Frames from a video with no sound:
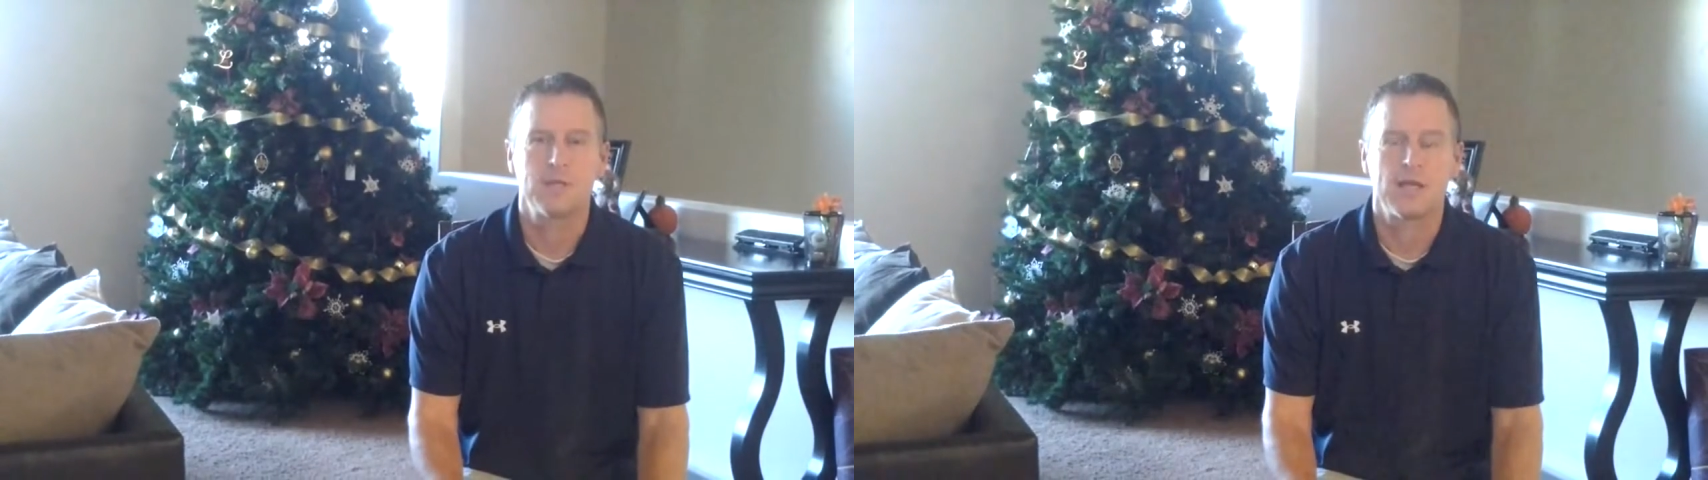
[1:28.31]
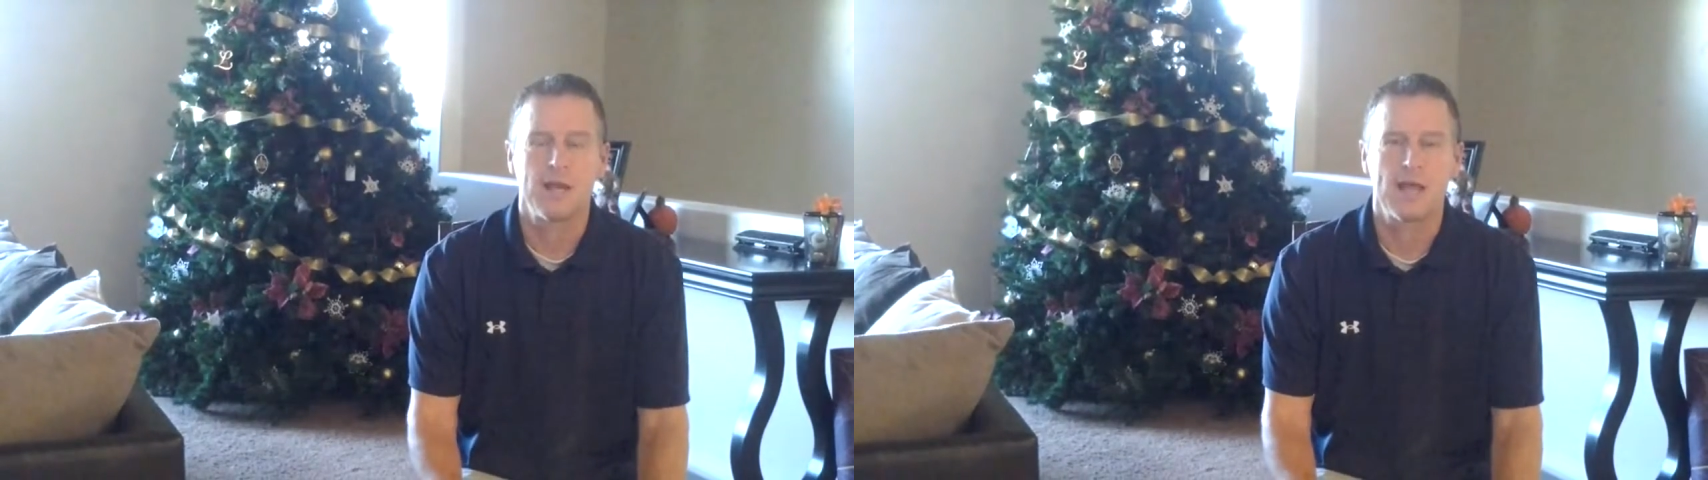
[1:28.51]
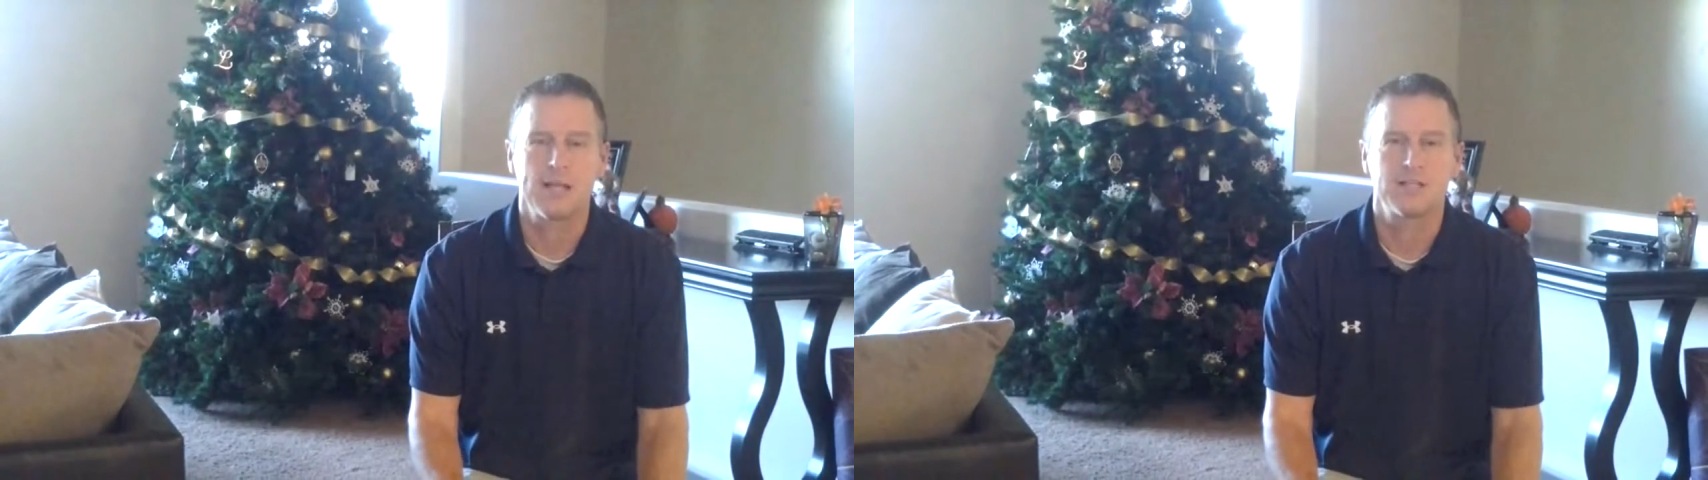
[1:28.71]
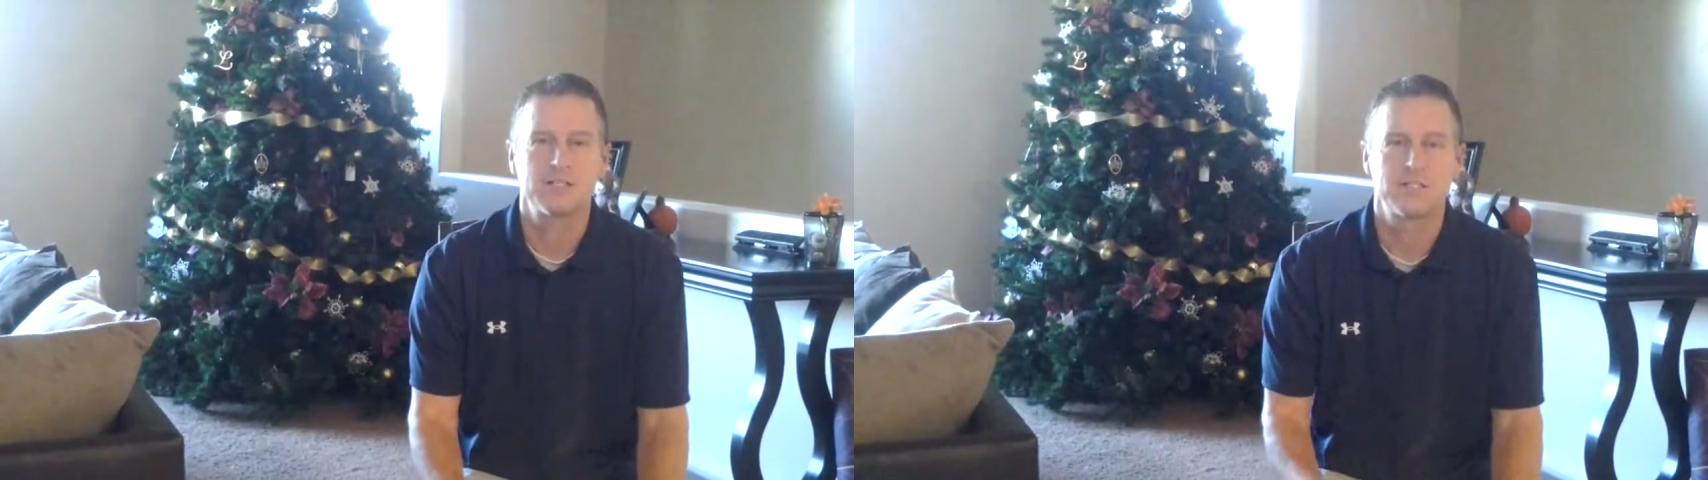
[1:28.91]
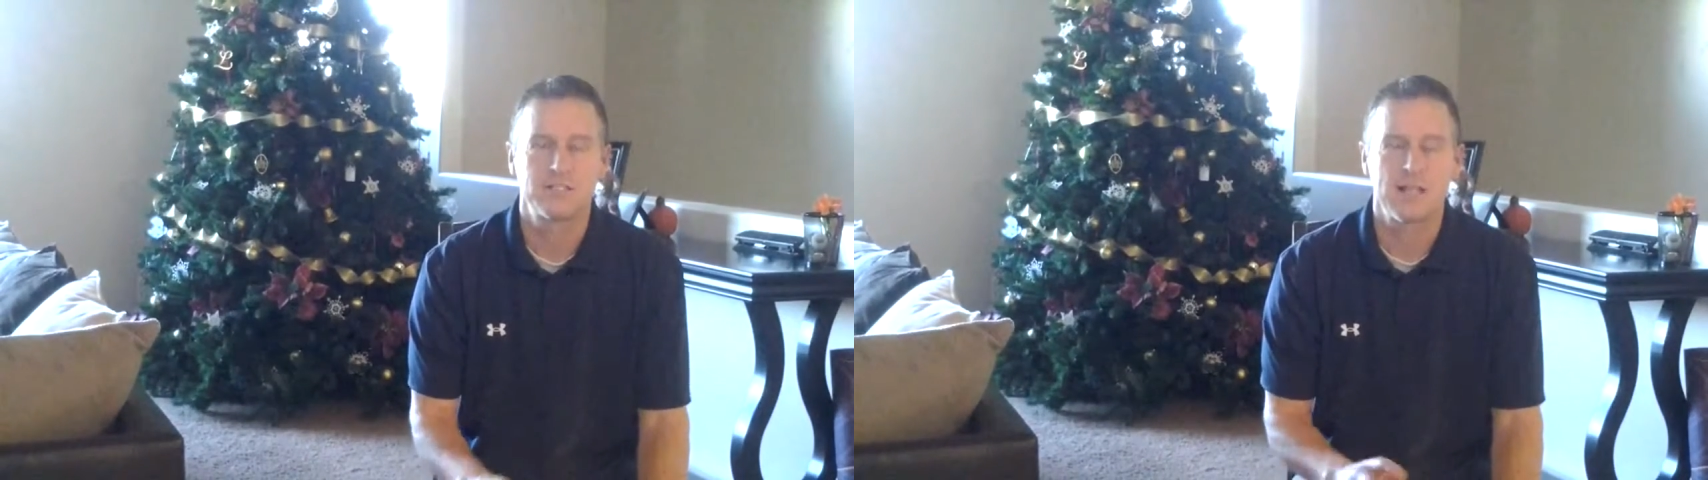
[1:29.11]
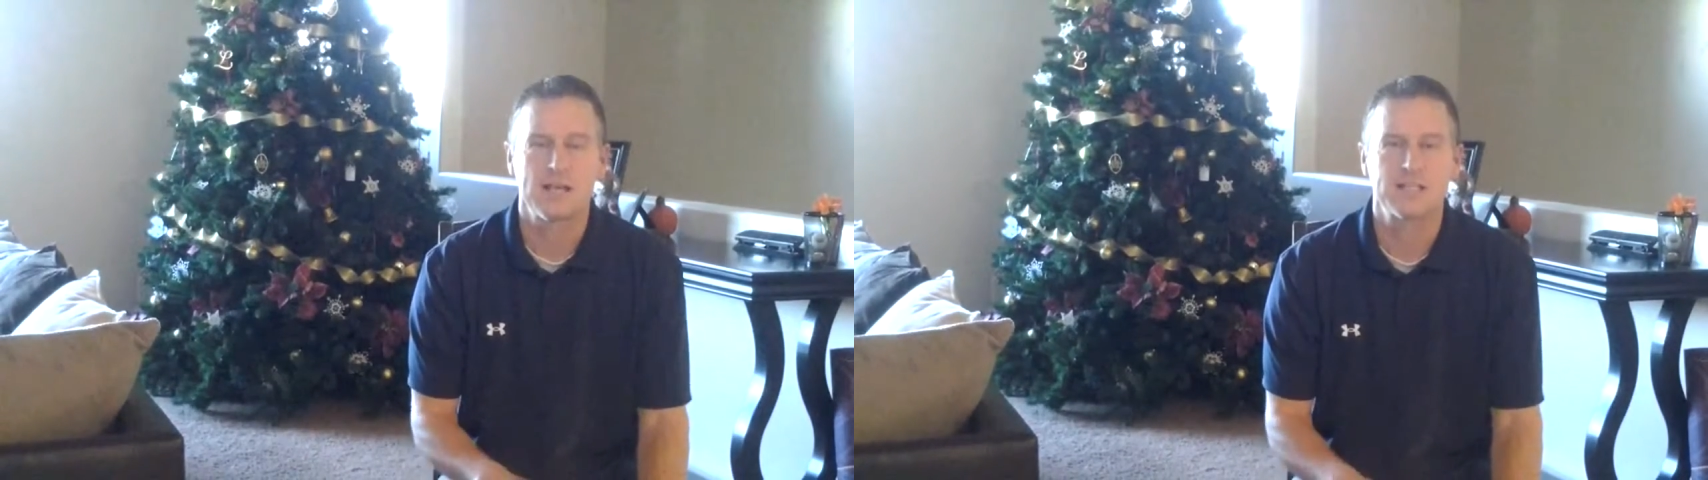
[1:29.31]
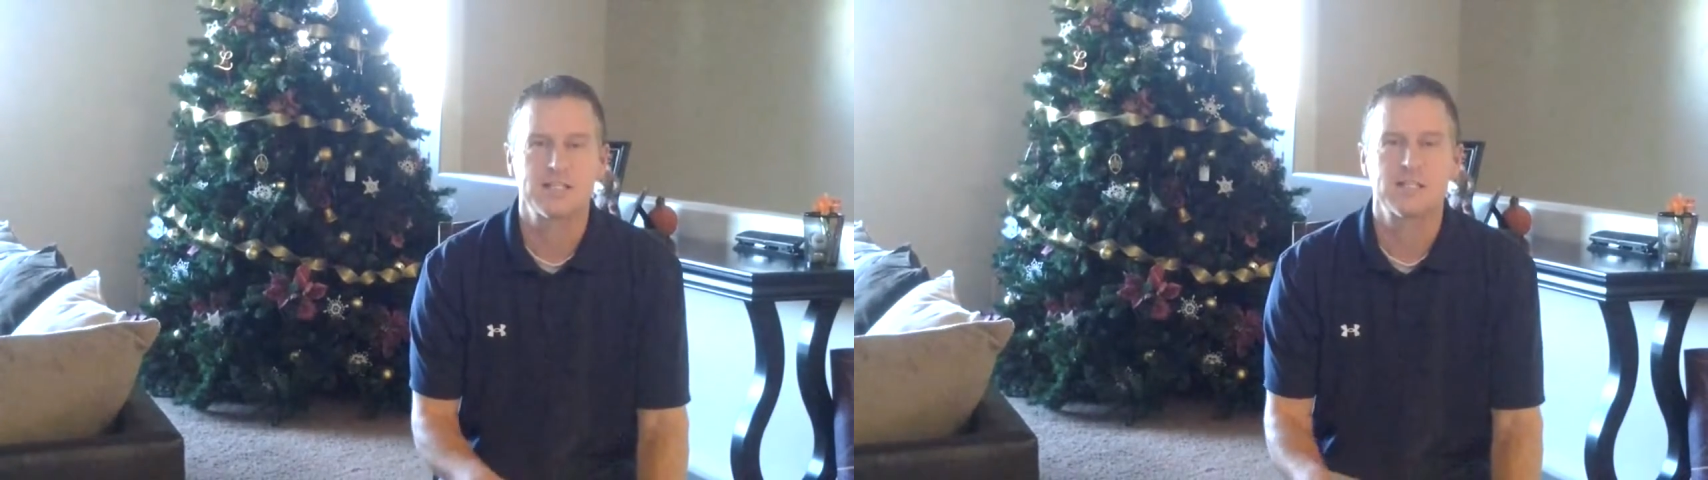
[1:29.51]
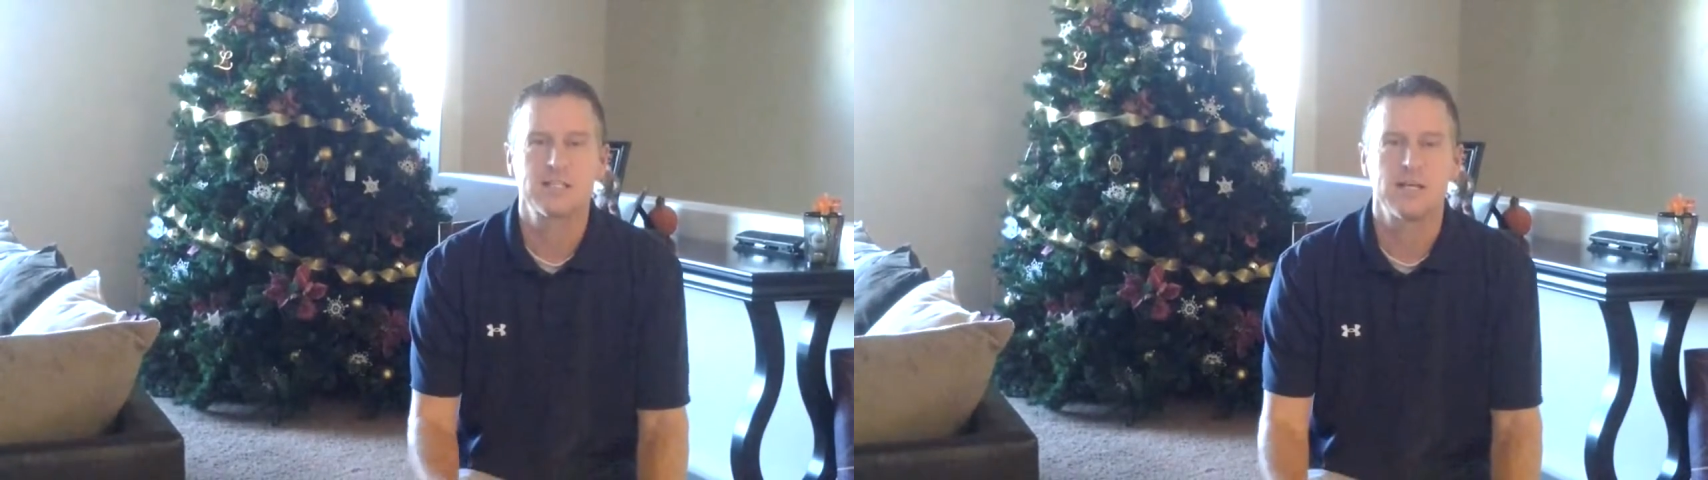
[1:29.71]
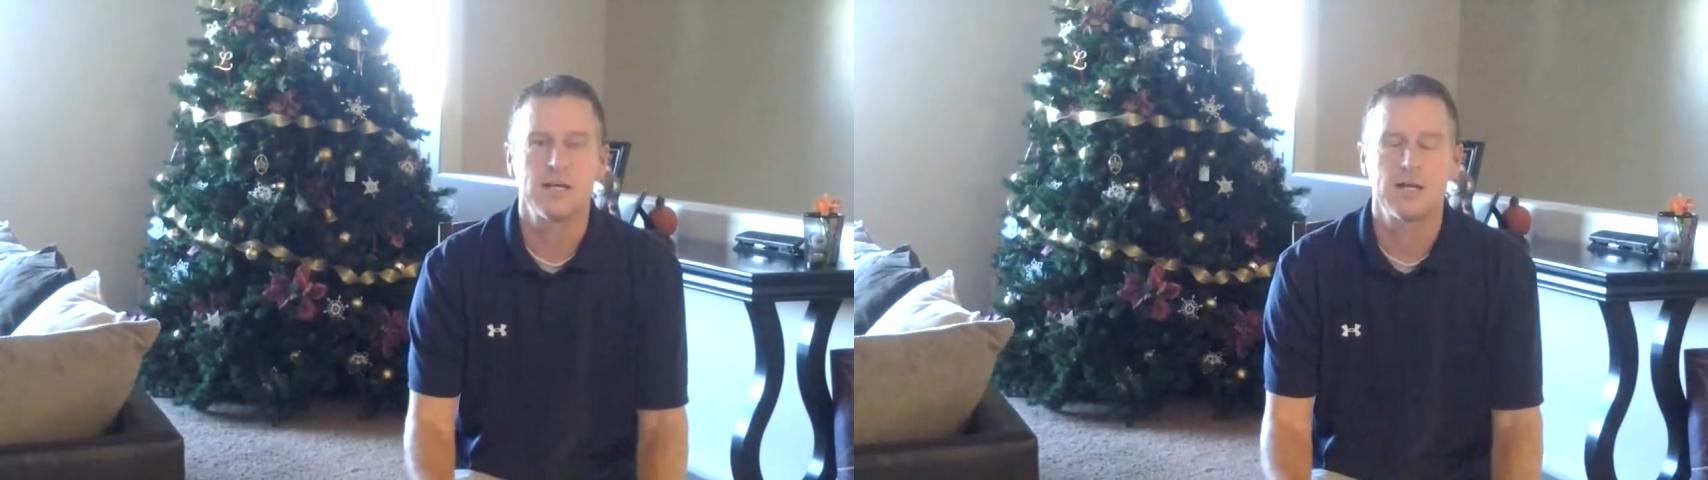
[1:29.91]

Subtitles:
and had tests